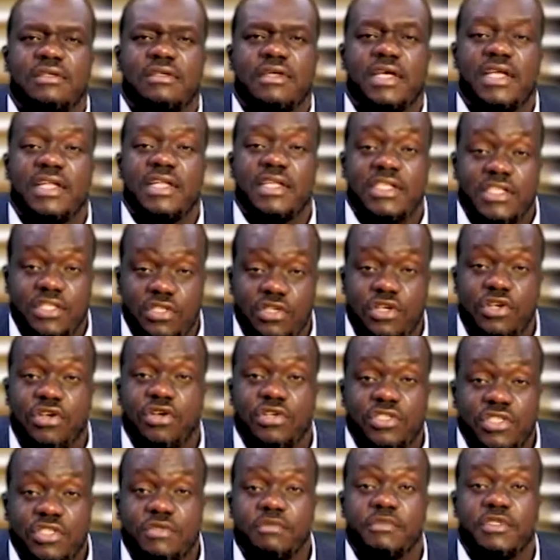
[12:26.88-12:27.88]
It is
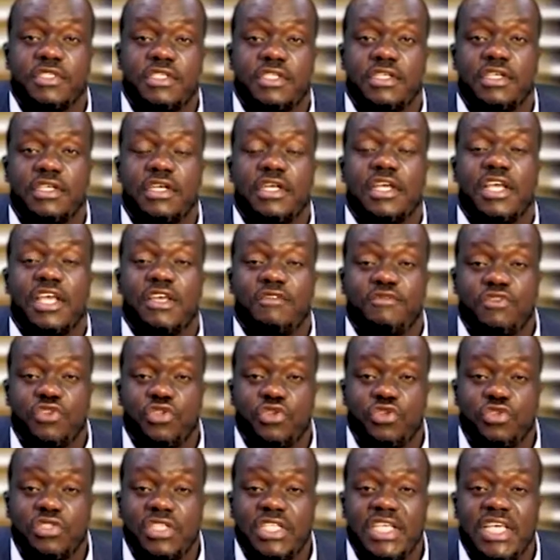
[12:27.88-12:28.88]
God's money. If you
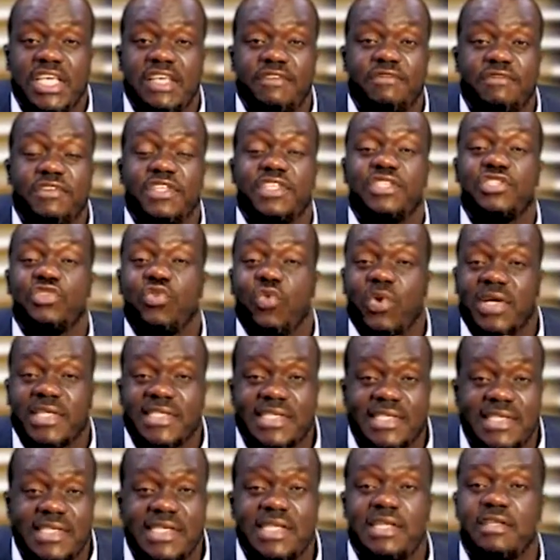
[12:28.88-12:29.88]
don't give it, you are
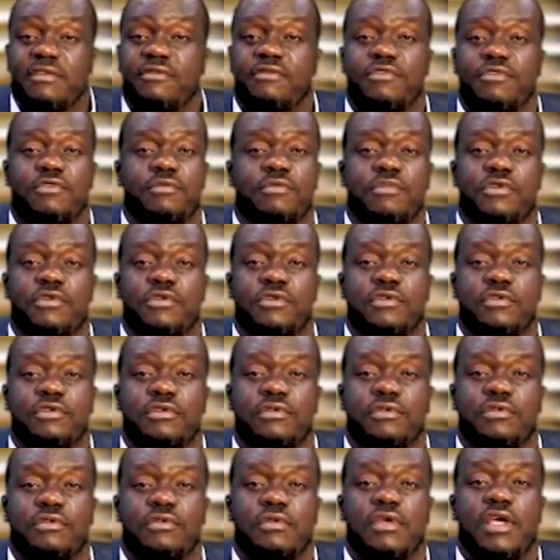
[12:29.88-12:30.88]
stealing from God,
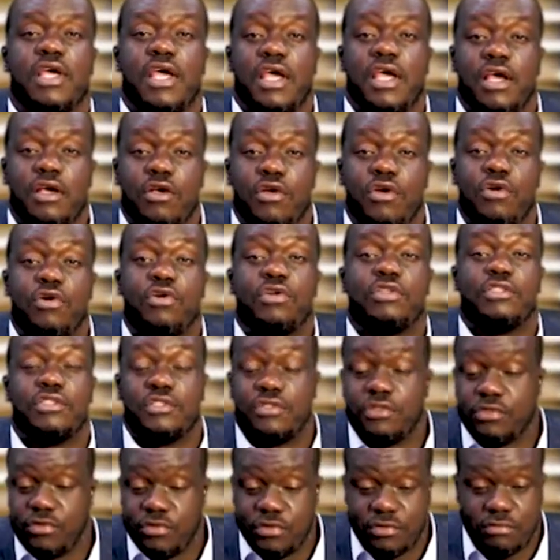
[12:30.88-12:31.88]
and God
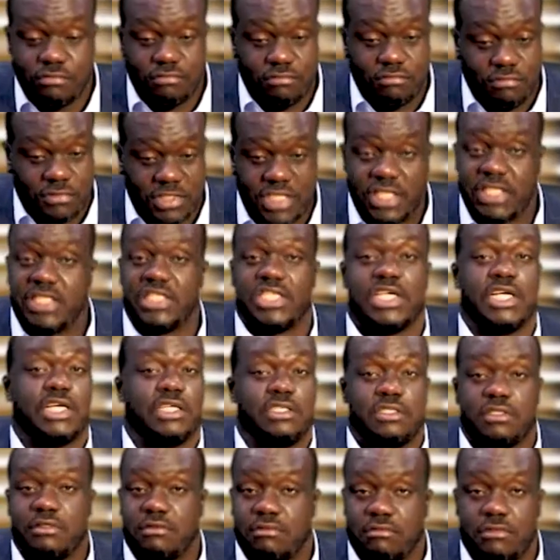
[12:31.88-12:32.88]
is going to take
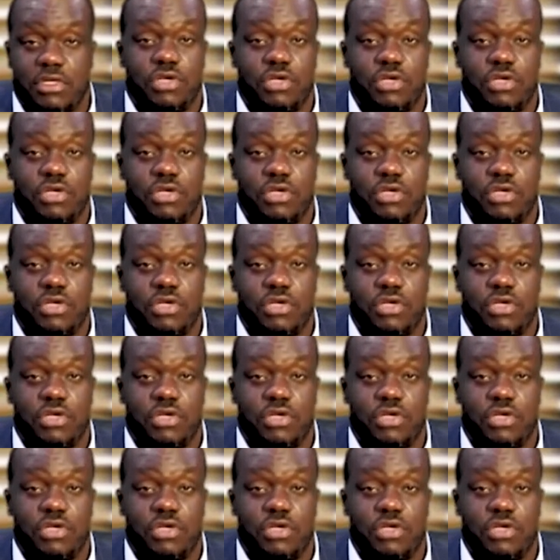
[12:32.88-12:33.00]
charge.